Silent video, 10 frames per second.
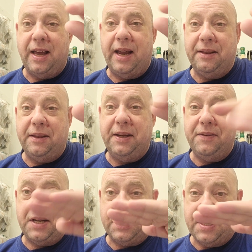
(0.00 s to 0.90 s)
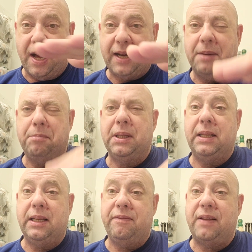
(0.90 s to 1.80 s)
and leaves, it's not
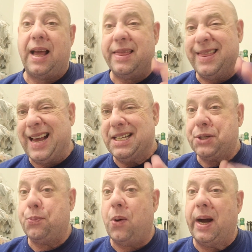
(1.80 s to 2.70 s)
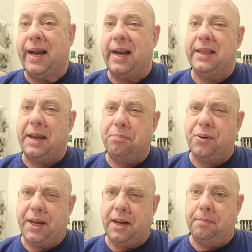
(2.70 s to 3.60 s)
completely flat. That's why I like
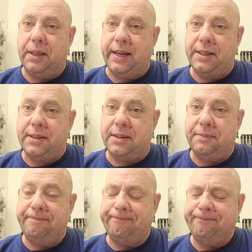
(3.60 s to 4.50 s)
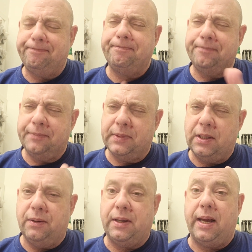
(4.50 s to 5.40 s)
pre-cut blades.
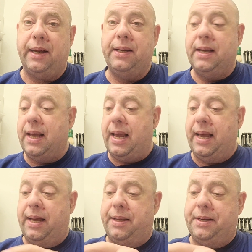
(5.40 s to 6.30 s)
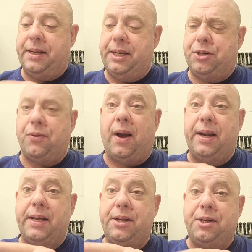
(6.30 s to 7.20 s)
Okay, and he
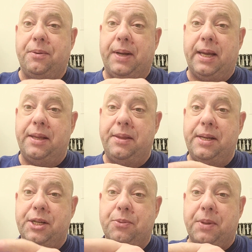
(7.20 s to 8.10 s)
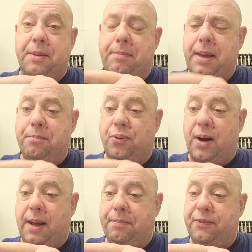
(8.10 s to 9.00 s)
tried it, doing it in this with the med
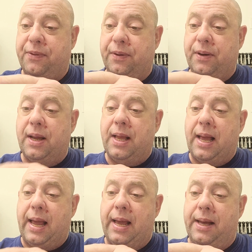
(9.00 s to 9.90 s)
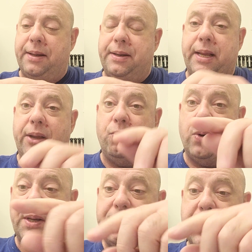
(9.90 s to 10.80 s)
prep and it
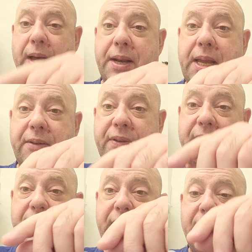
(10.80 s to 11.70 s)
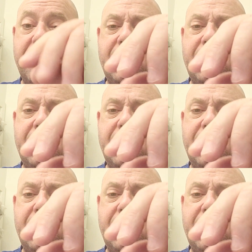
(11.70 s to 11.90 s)
was uneven